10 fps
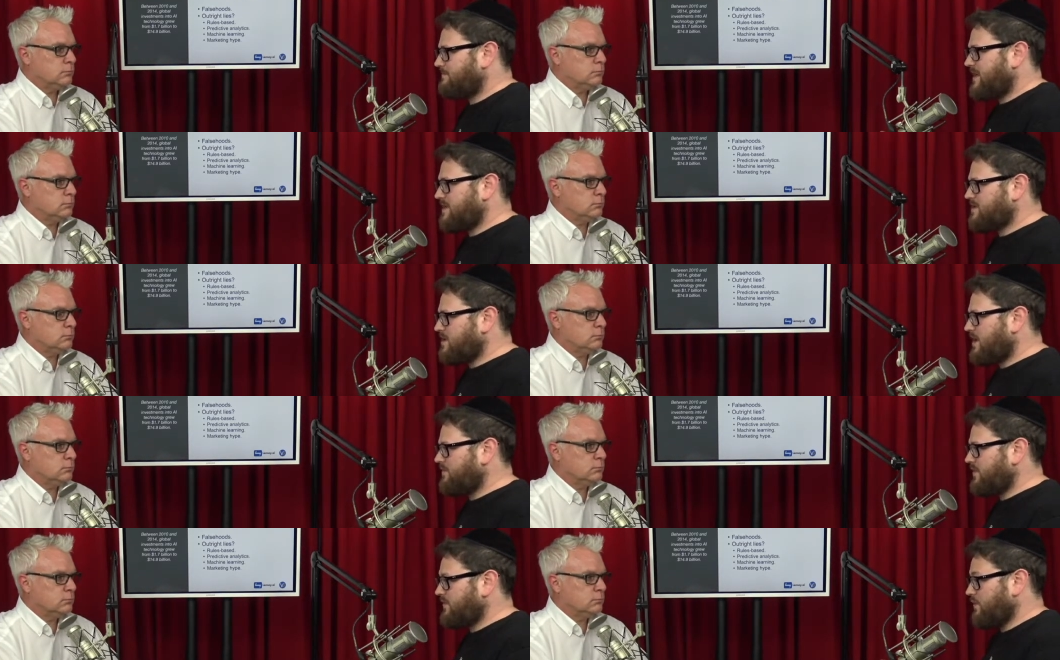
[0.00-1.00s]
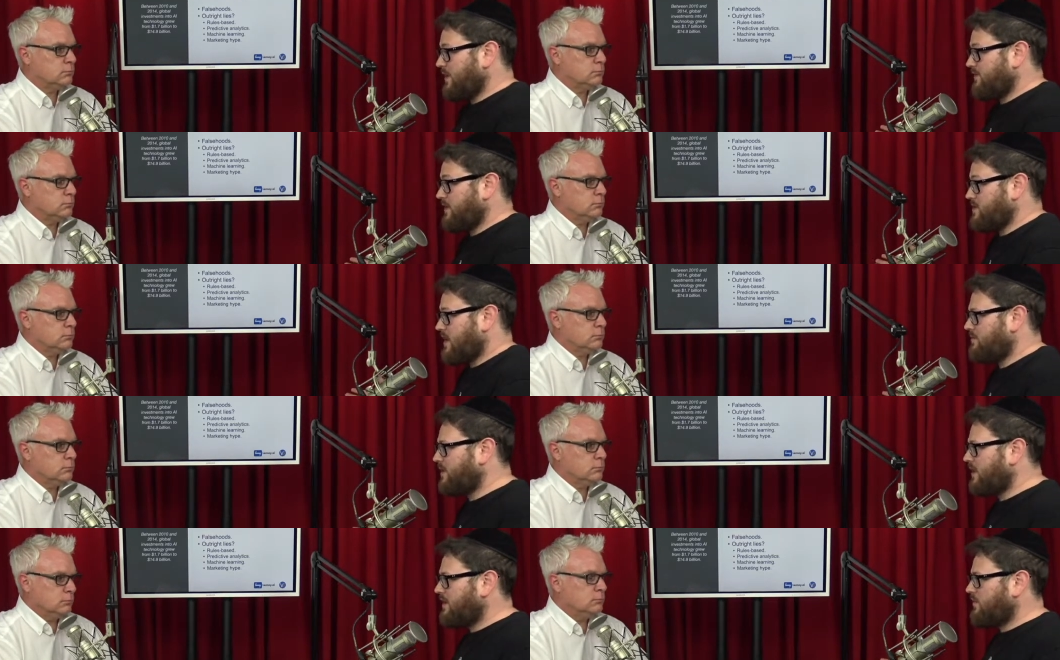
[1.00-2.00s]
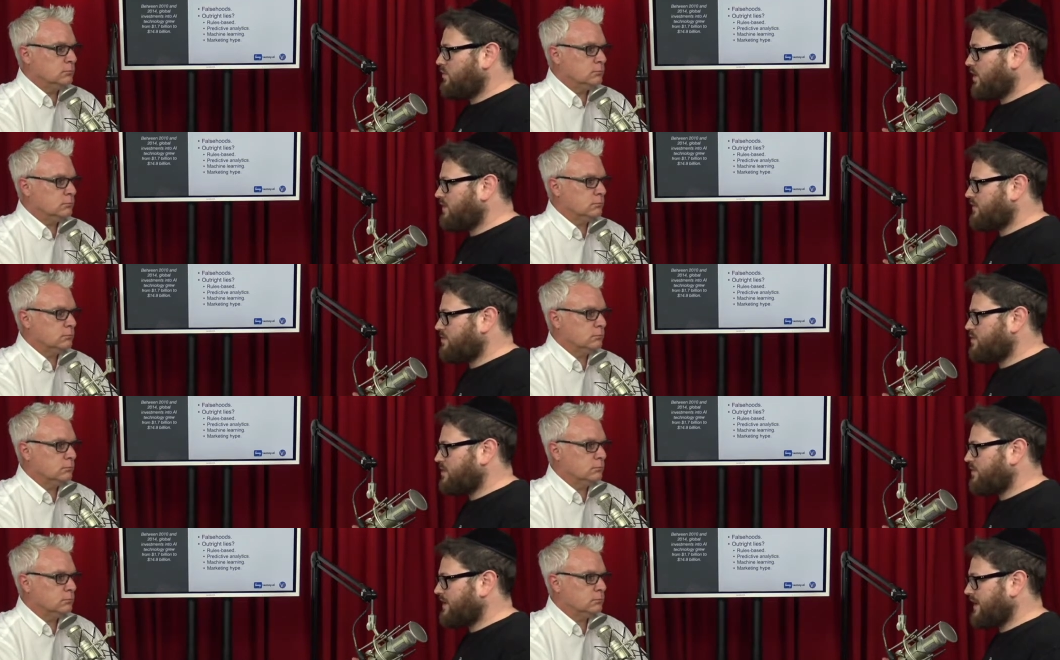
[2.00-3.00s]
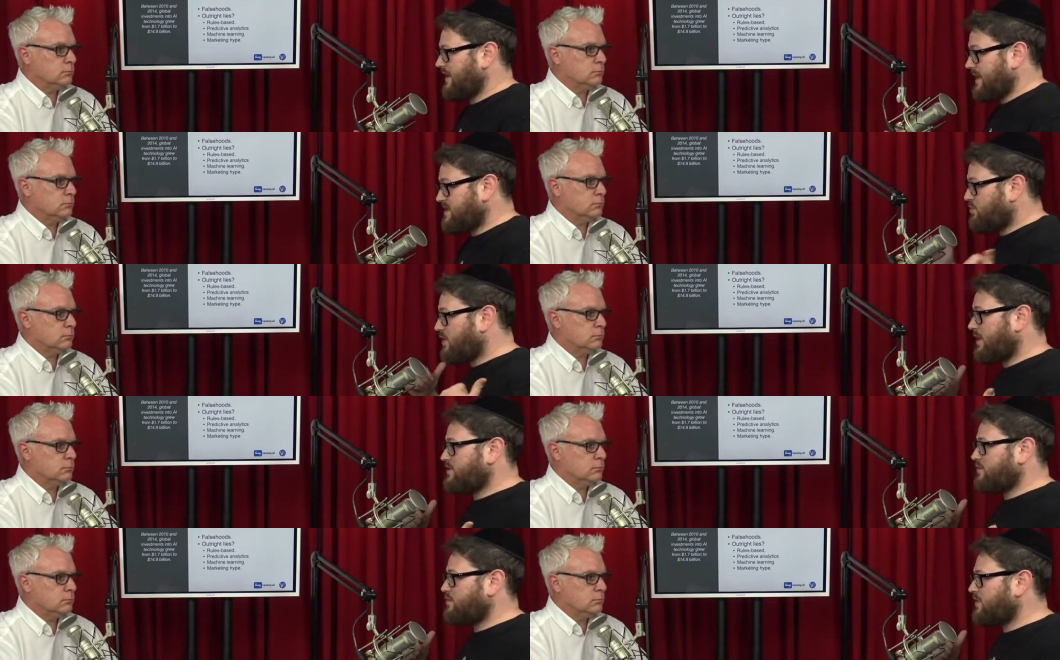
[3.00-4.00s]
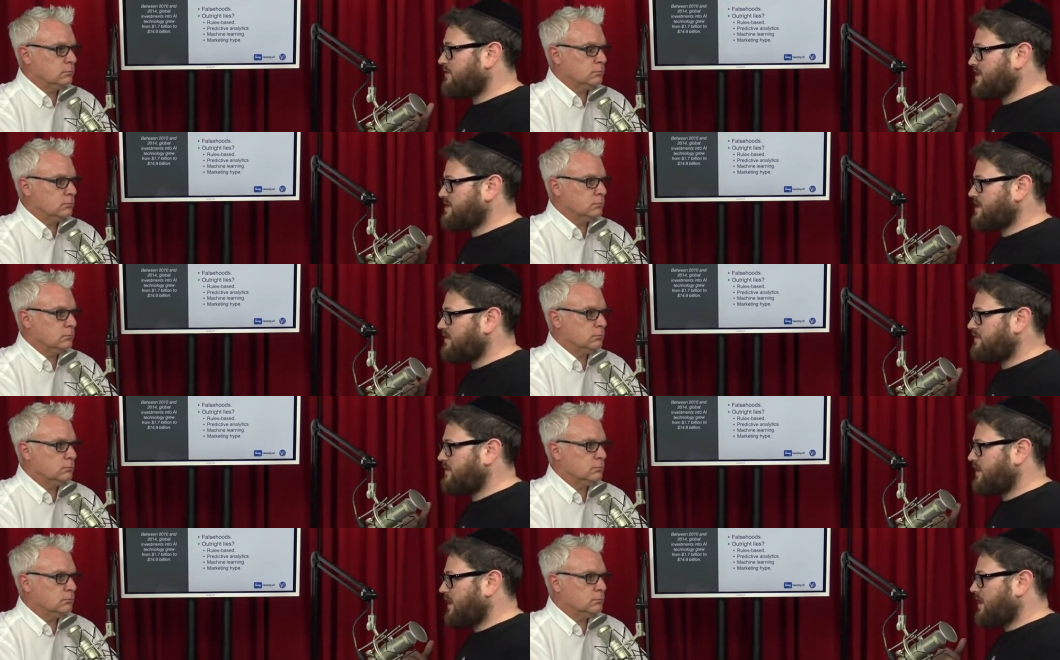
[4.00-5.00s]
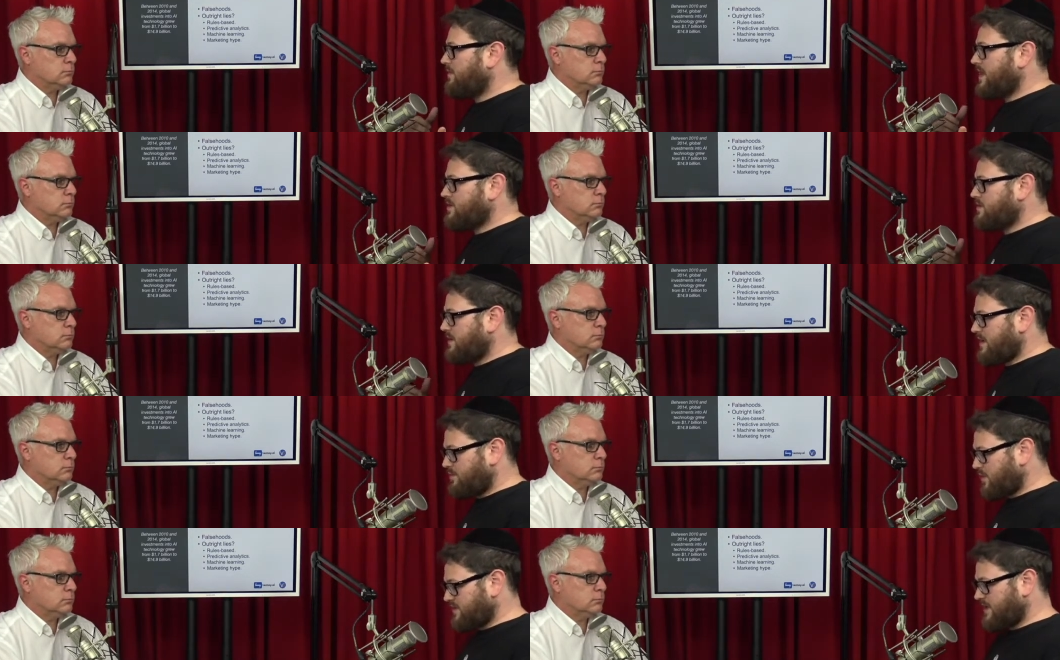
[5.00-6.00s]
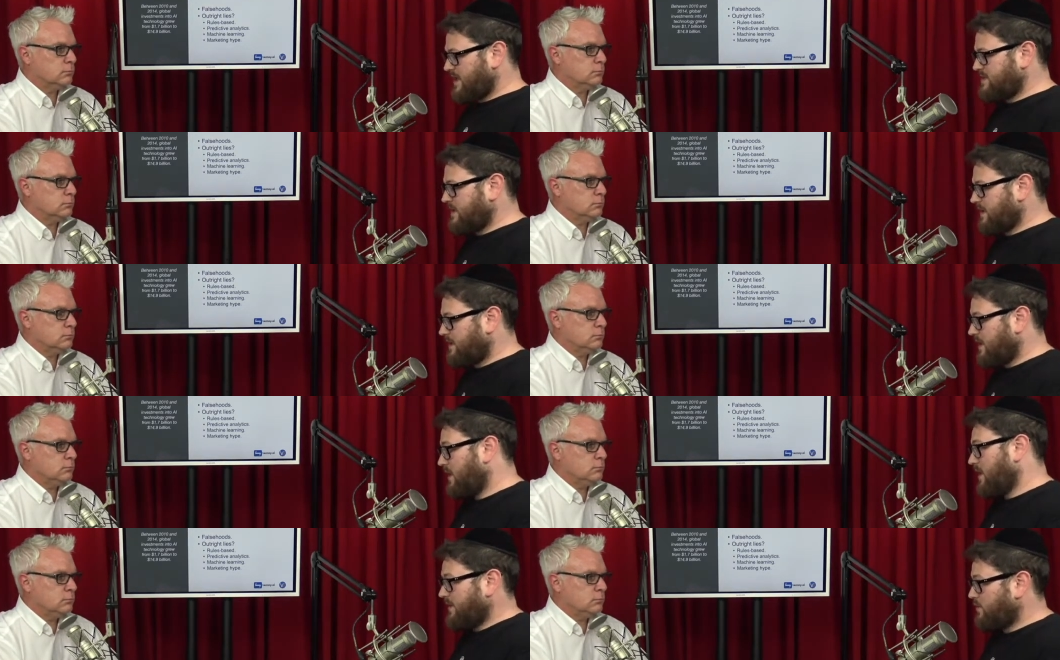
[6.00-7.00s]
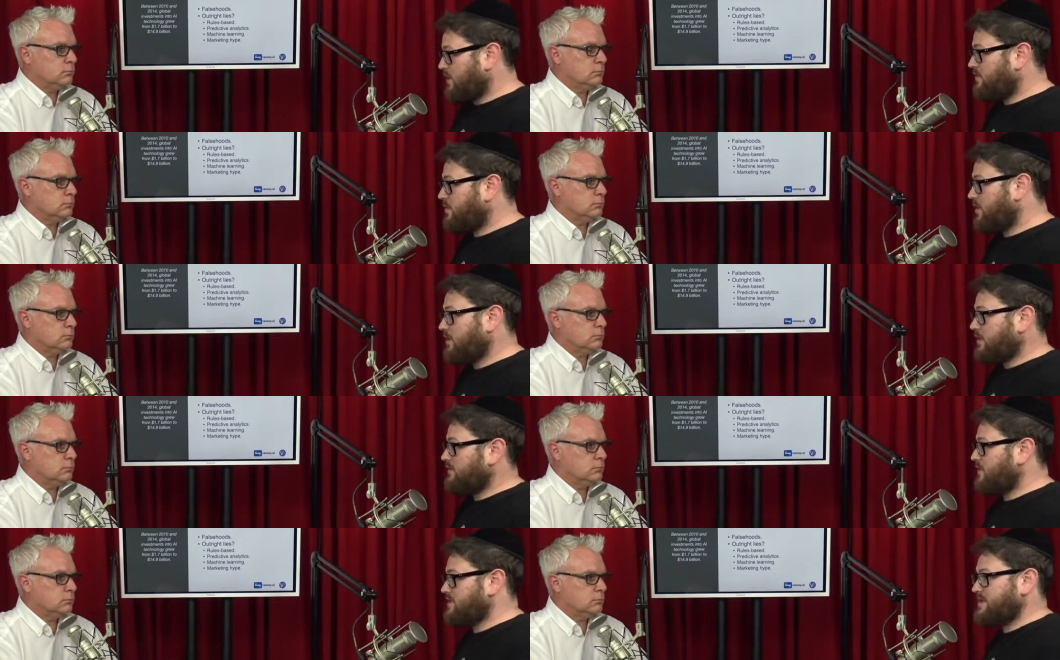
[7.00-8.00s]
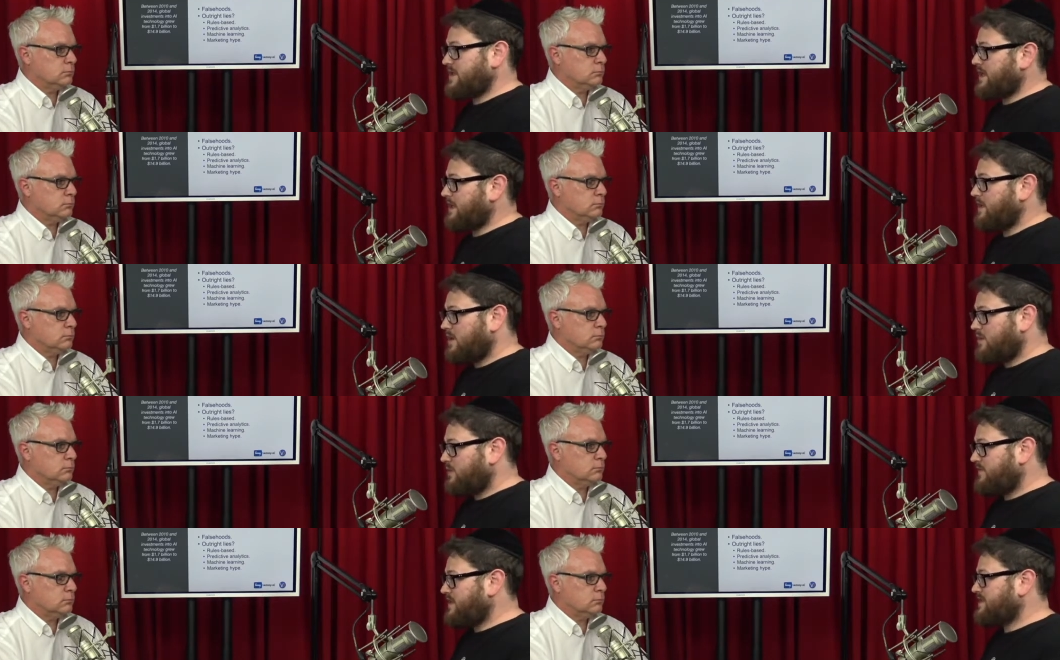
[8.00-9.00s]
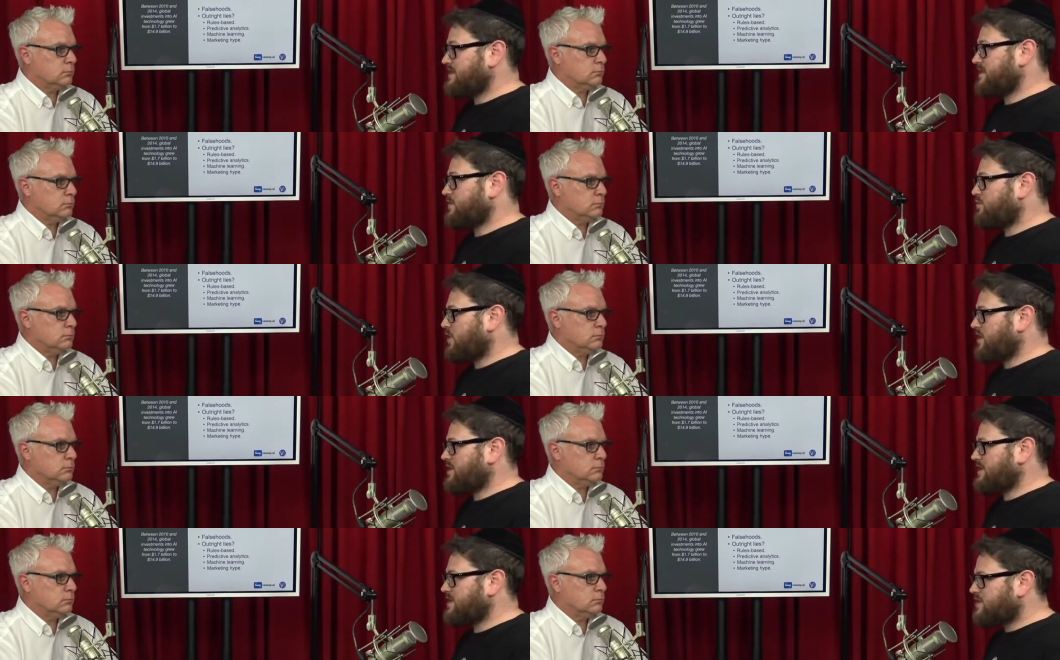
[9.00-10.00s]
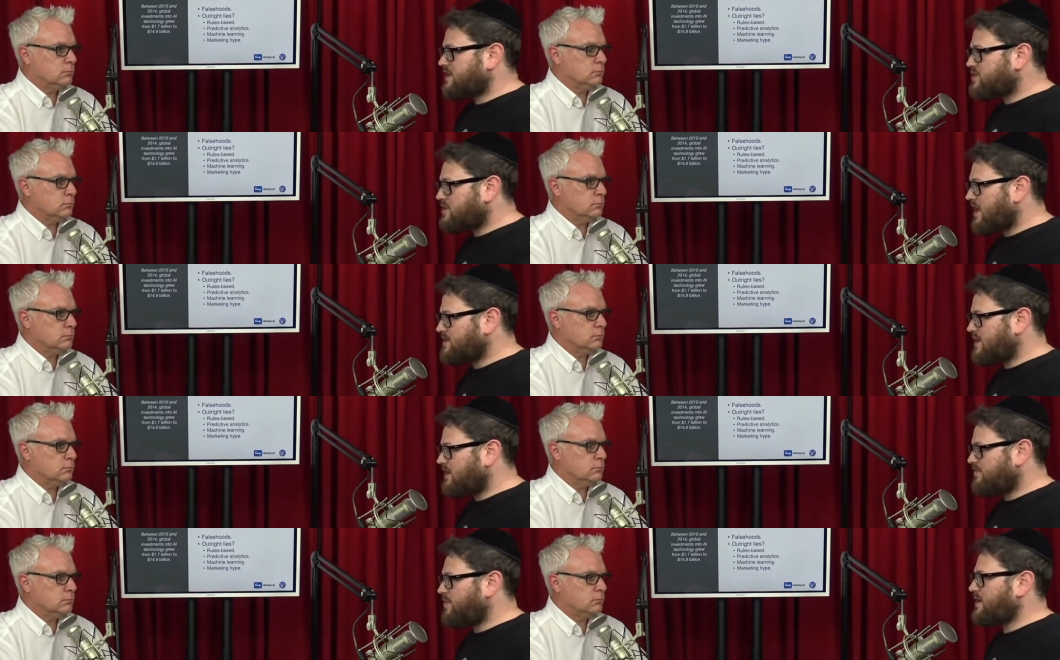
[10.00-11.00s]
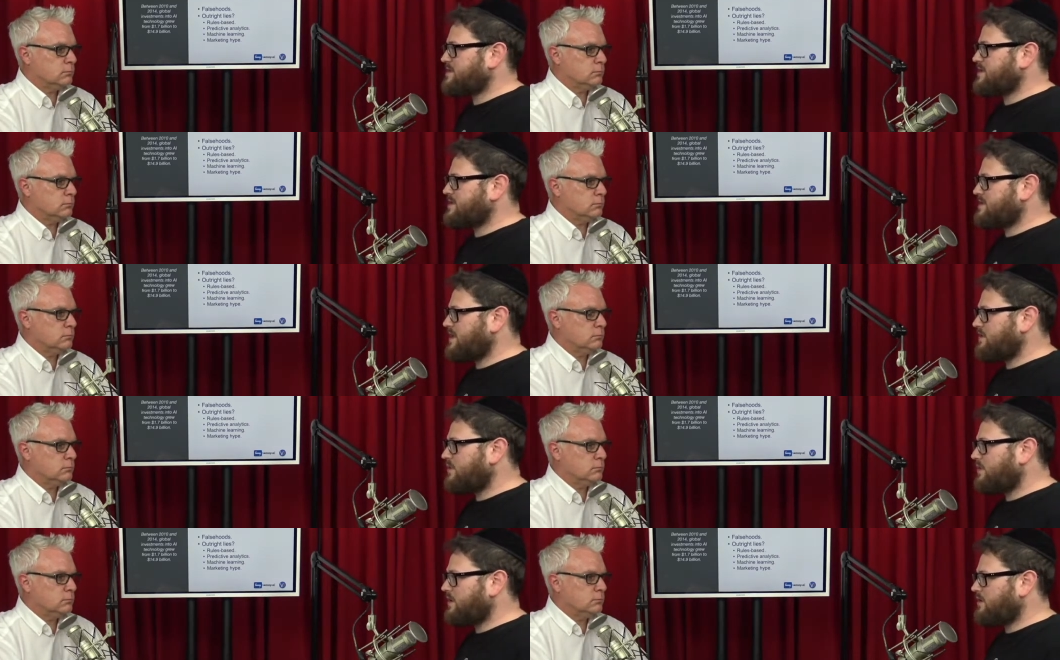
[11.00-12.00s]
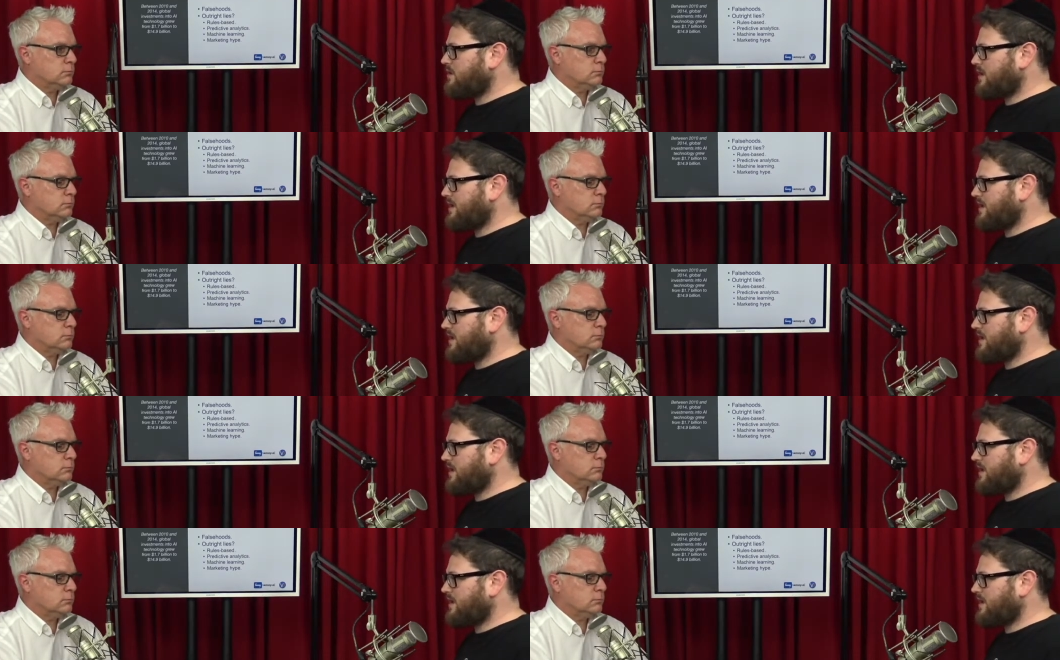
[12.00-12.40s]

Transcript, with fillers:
Speaker 1: his job to do every job. One of them should be like, get support letters from previous stuff. Make sure that that person has like a degree from a good university, previous successful projects, like the checks enough boxes that you know that you're not going to